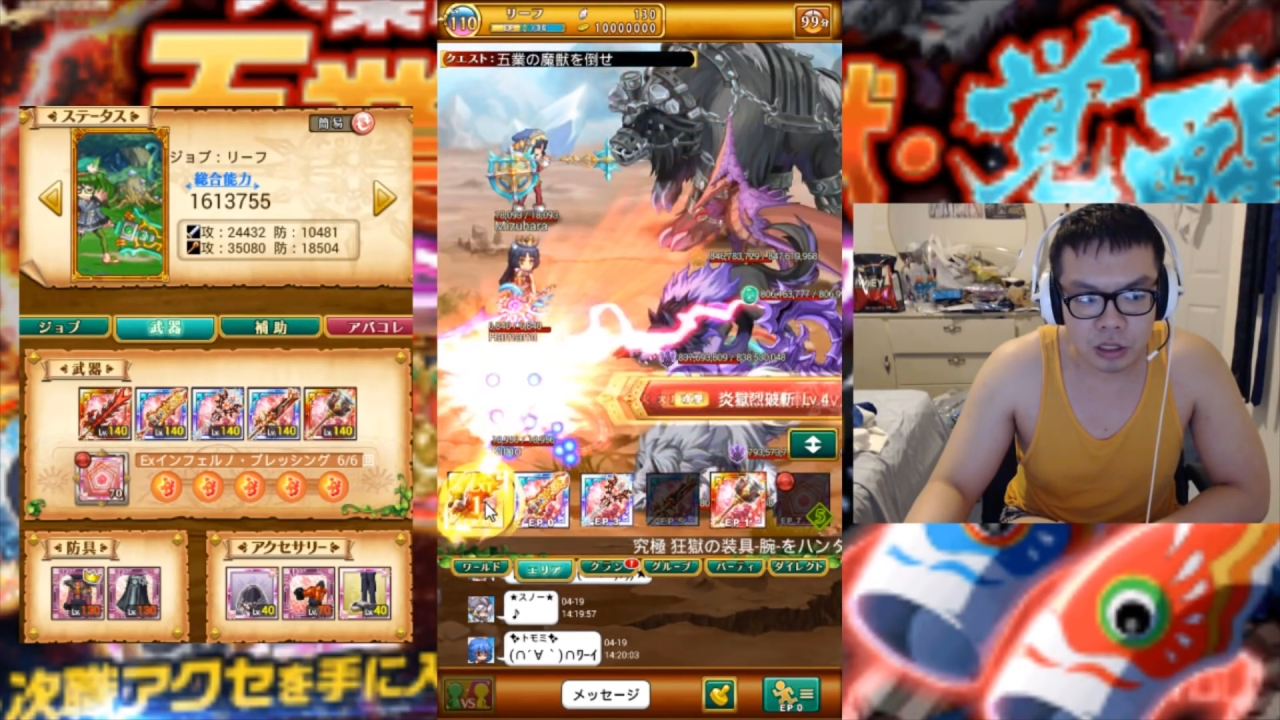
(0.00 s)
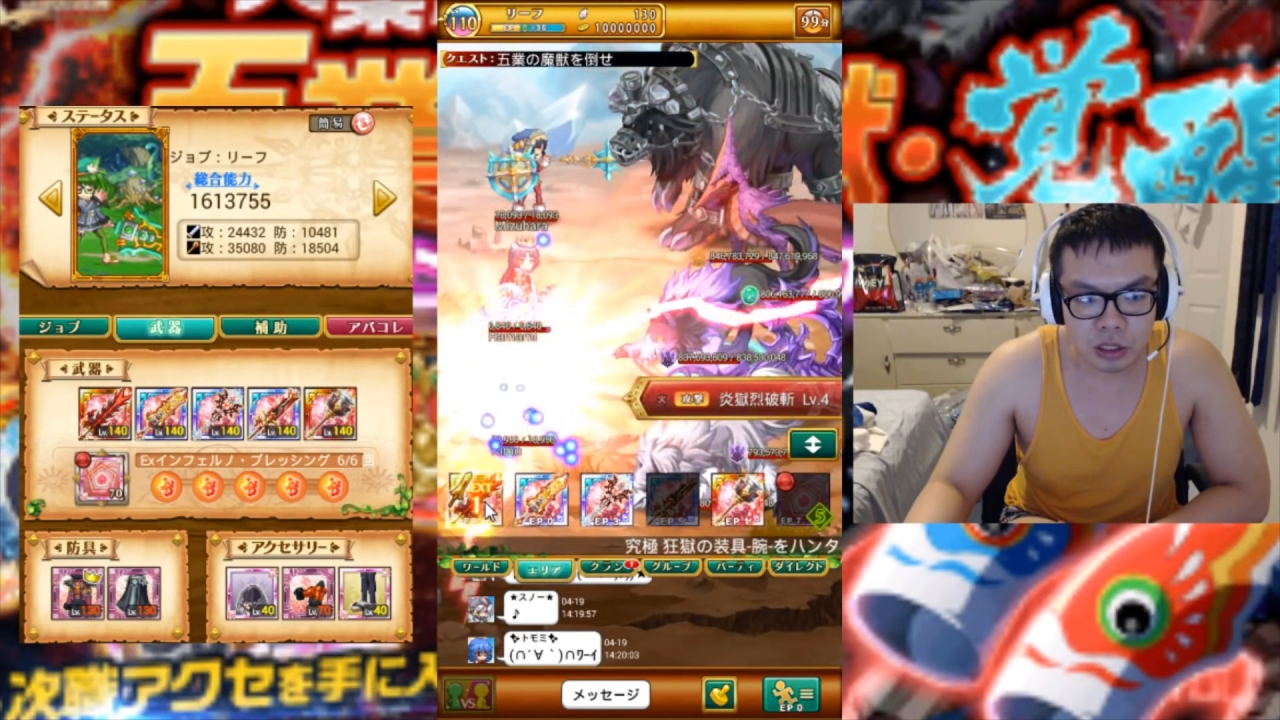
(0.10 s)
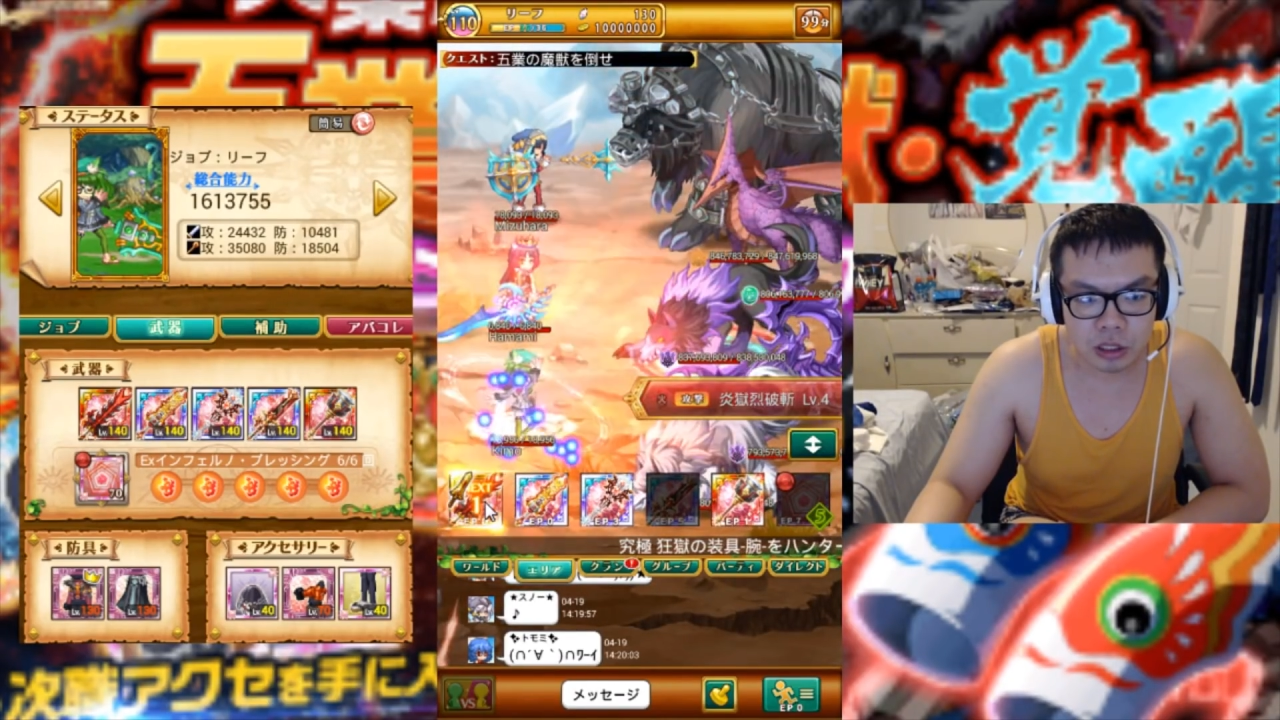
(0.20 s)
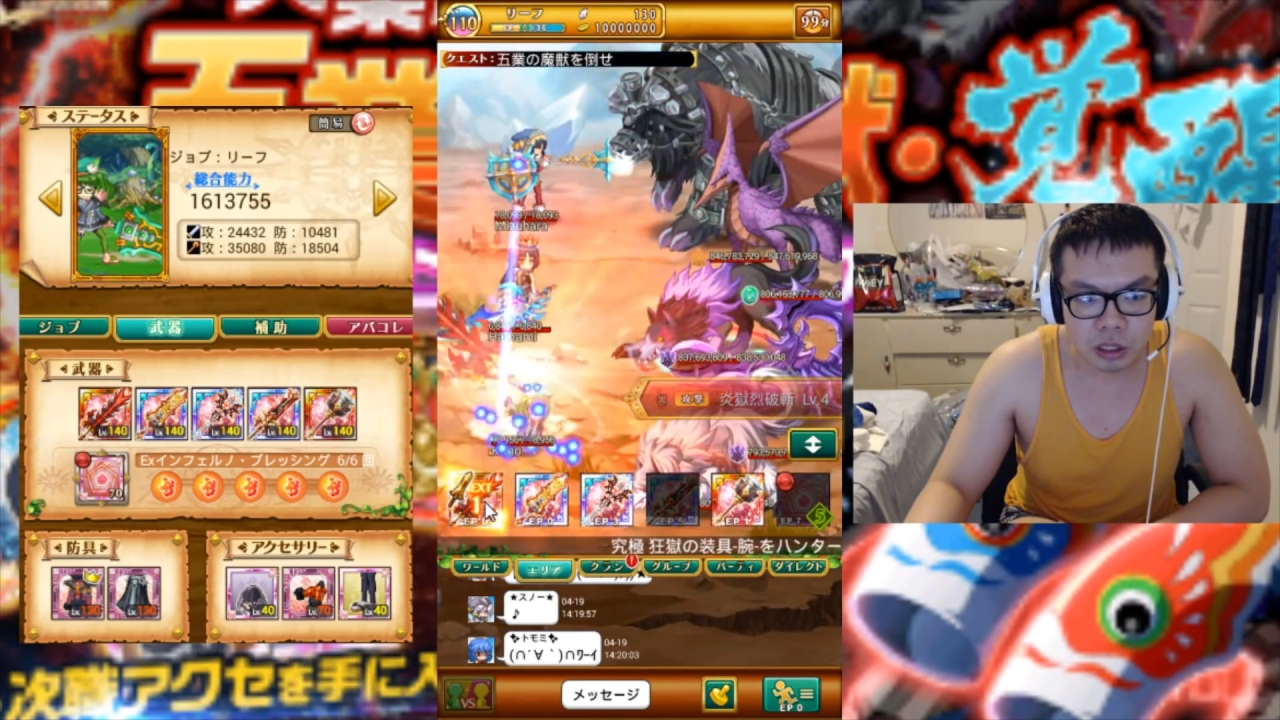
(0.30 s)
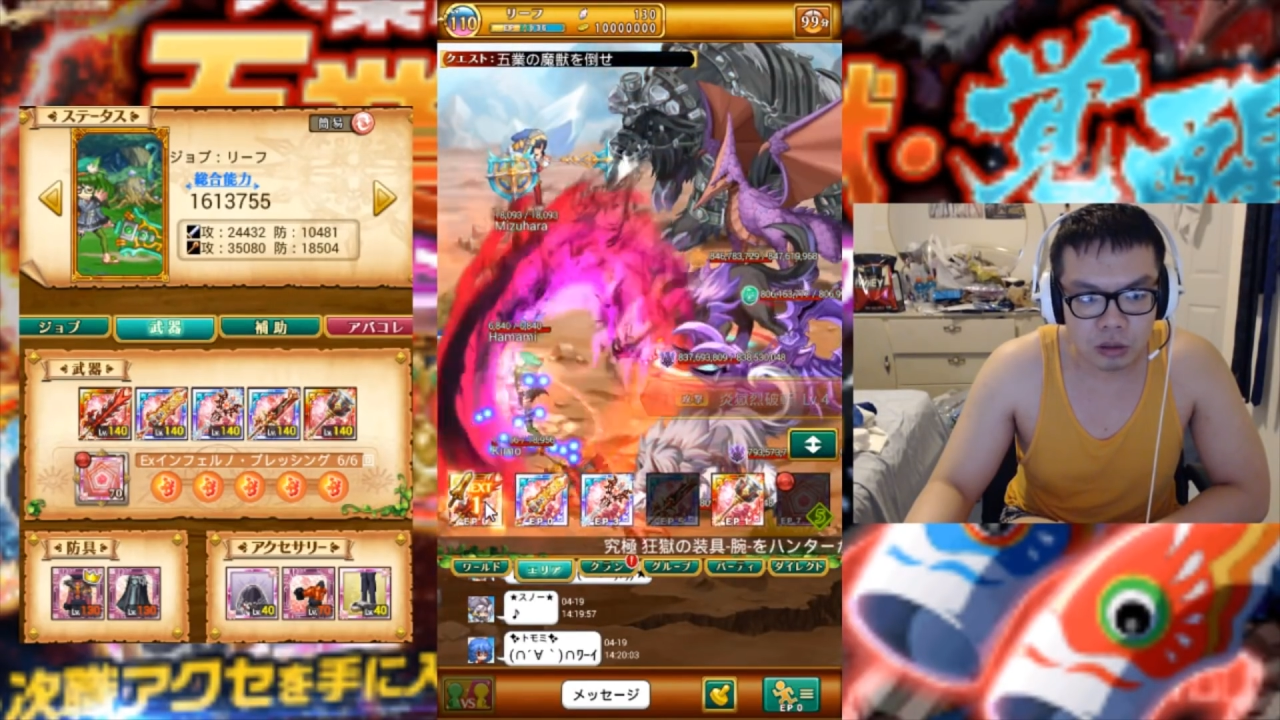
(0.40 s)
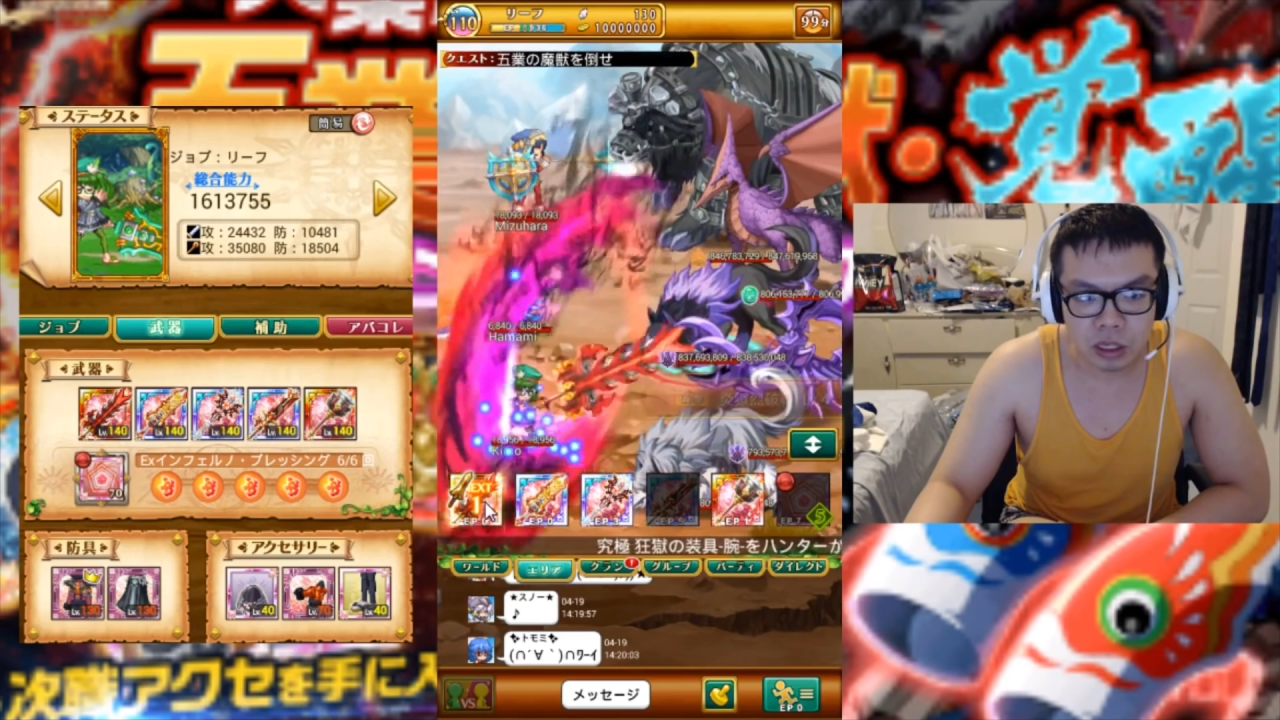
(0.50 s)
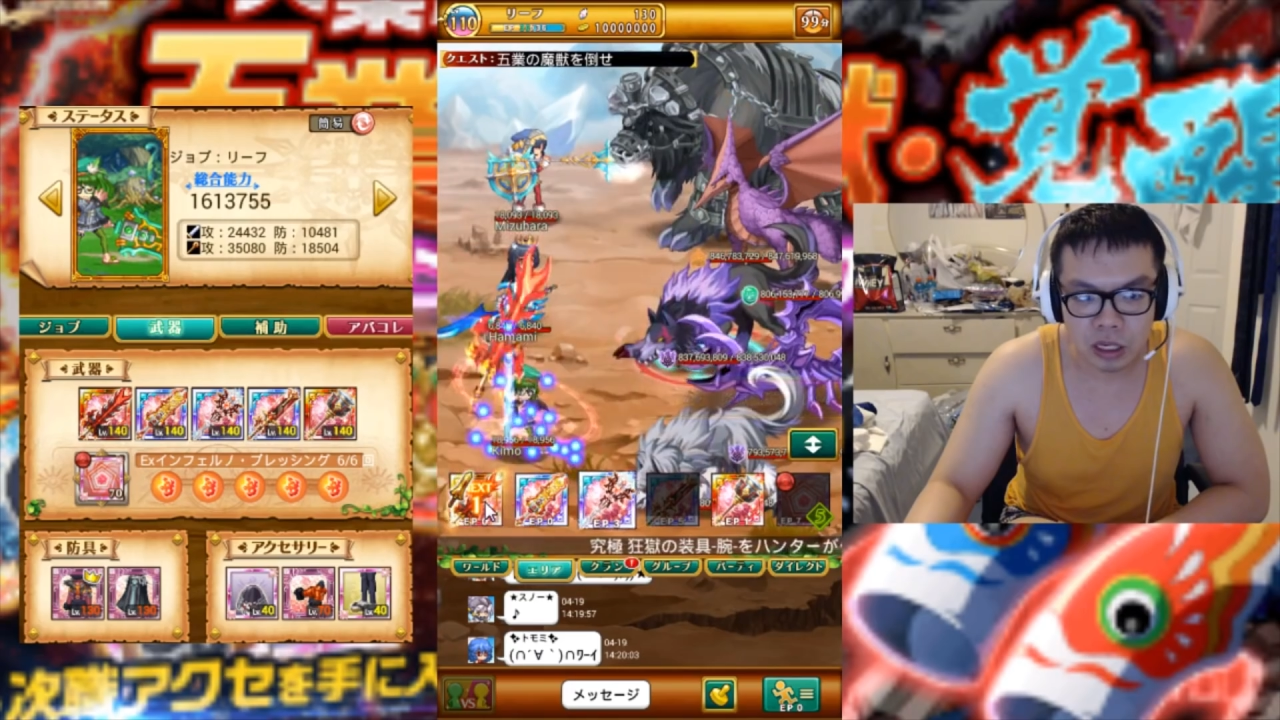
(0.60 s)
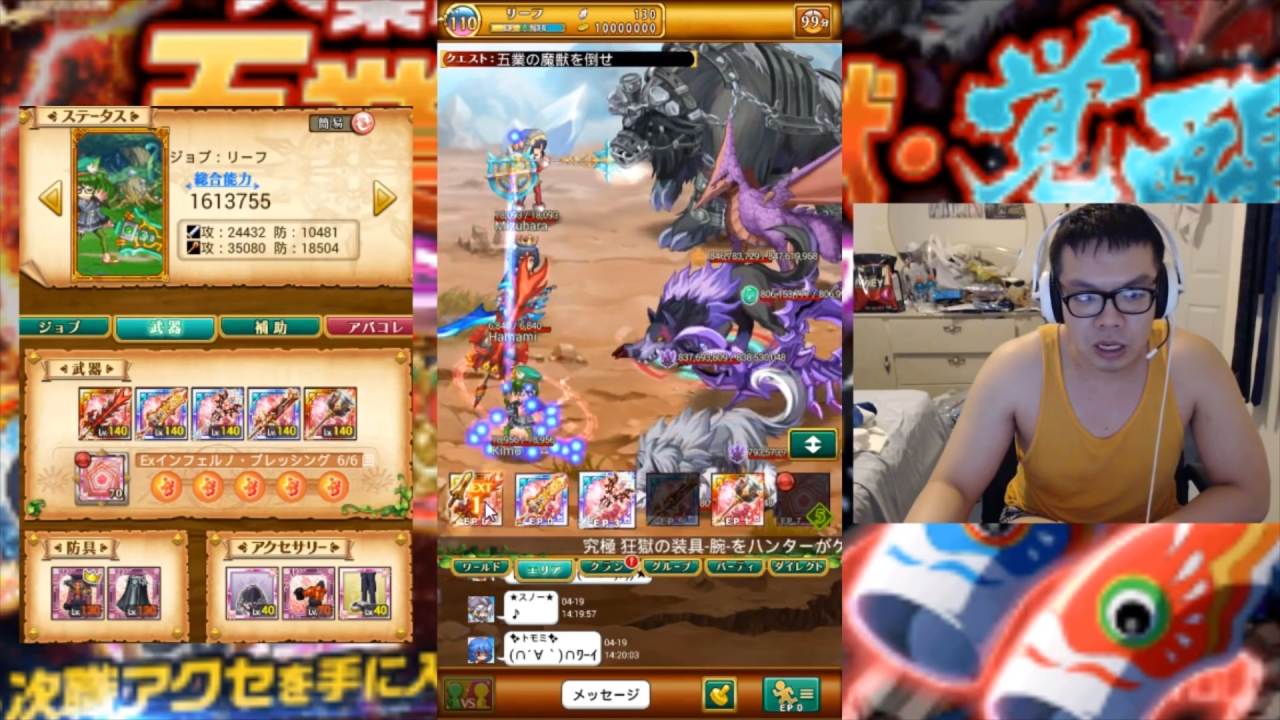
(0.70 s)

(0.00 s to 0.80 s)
So